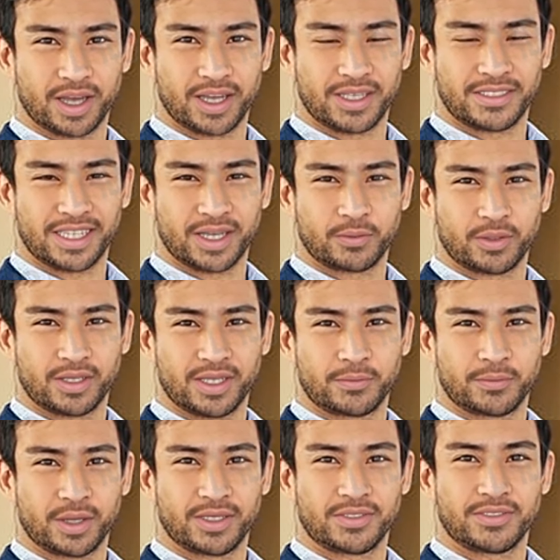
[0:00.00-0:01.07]
It typically
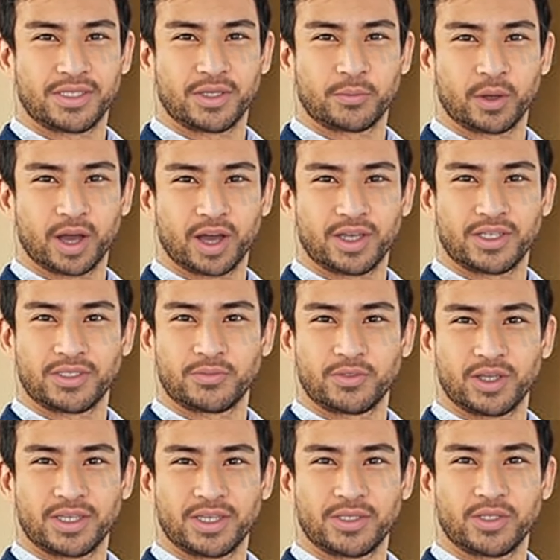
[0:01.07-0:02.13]
means that a pod is
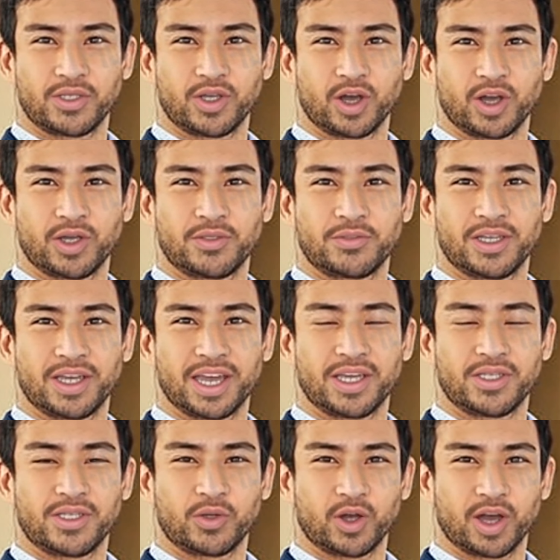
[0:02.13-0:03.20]
failing to start
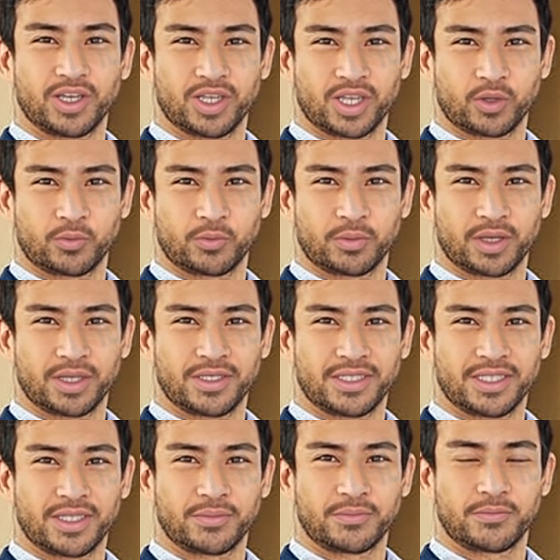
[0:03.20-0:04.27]
and is crashing
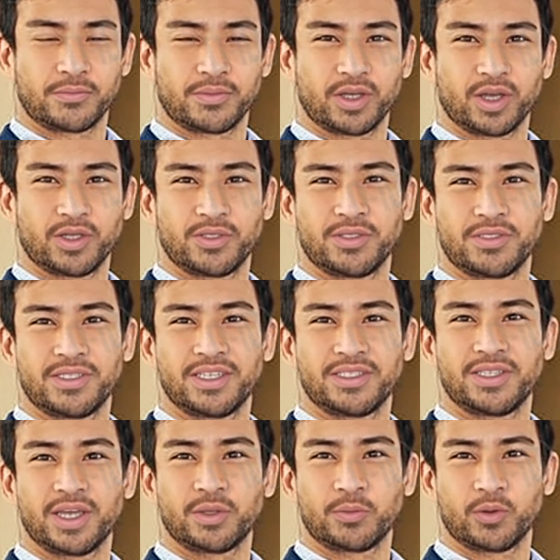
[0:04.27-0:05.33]
repeatedly. To
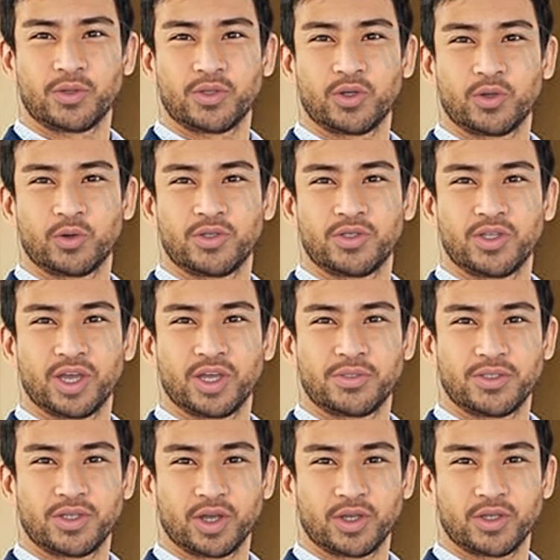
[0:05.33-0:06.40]
dig deeper, you can check
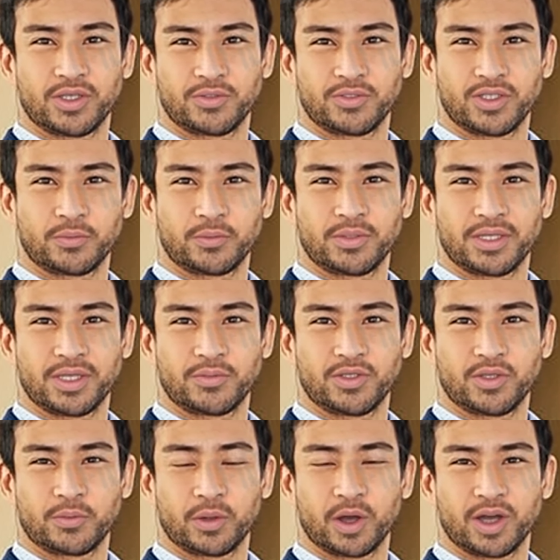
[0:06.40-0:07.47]
the logs of a
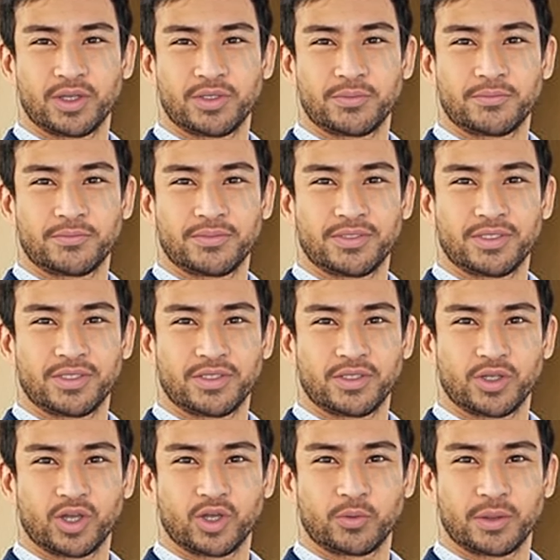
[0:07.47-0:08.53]
specific pod.
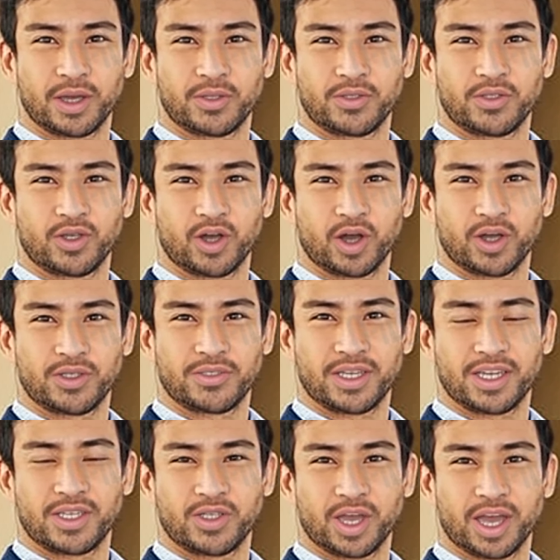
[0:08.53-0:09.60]
Kubectl logs
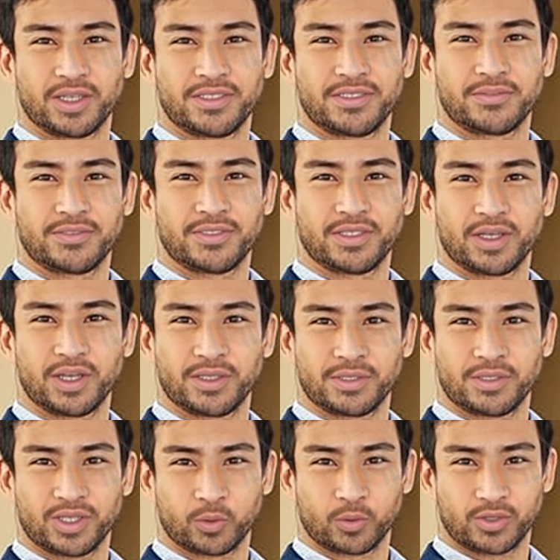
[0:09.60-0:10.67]
-n.
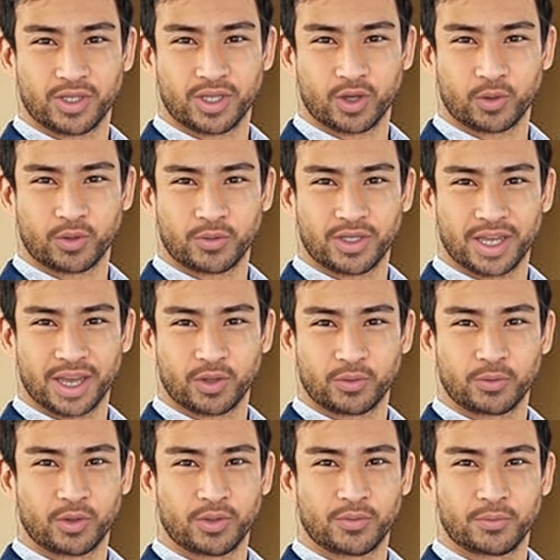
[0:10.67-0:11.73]
This will show you the
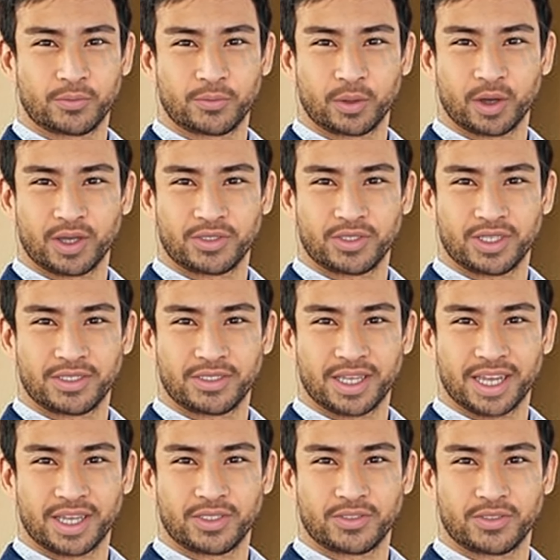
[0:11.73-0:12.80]
output from the pod's
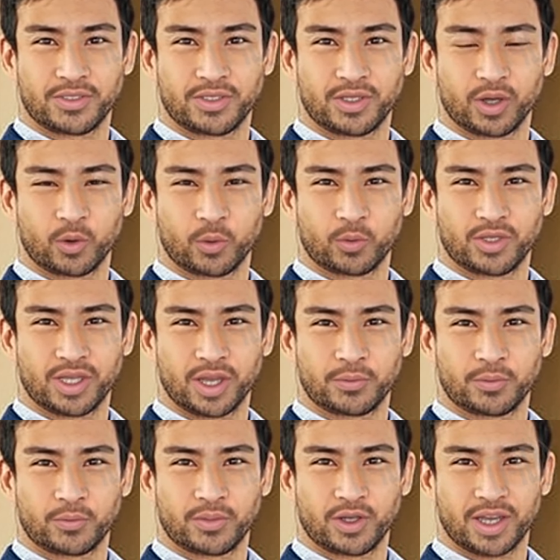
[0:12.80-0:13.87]
containers, which can
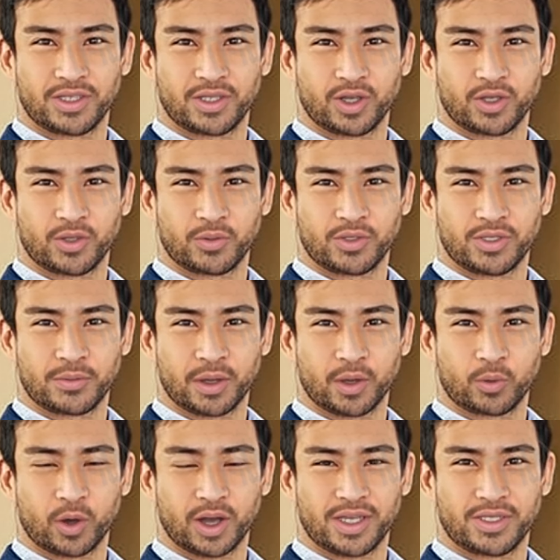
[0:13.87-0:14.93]
provide clues
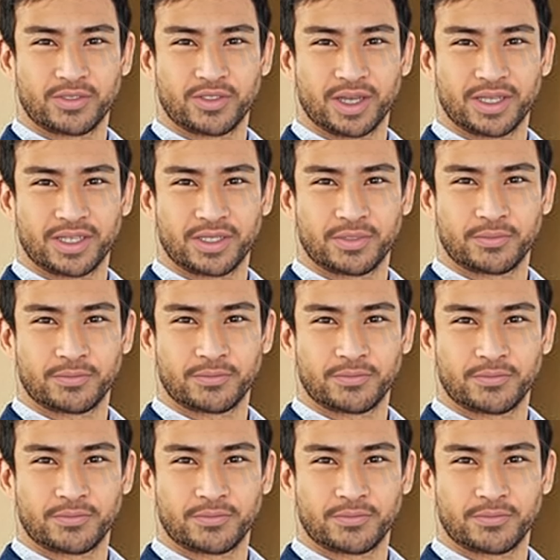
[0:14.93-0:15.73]
about why it's failing.